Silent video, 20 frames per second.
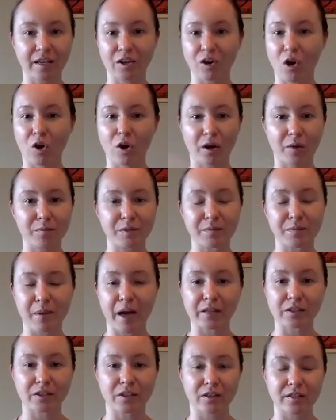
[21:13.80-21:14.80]
it all comes
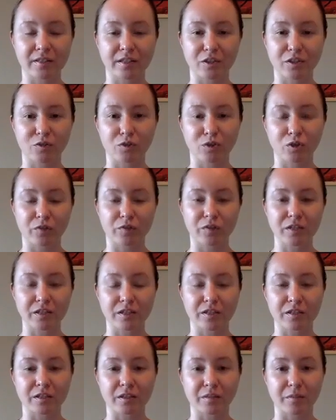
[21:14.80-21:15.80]
back to the central nervous
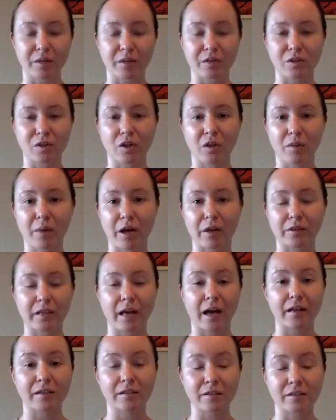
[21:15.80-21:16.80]
system. It's all about
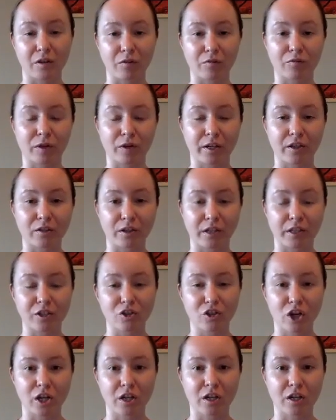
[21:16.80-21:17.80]
that self
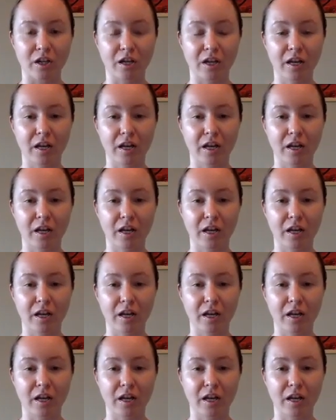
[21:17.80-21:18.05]
regulation.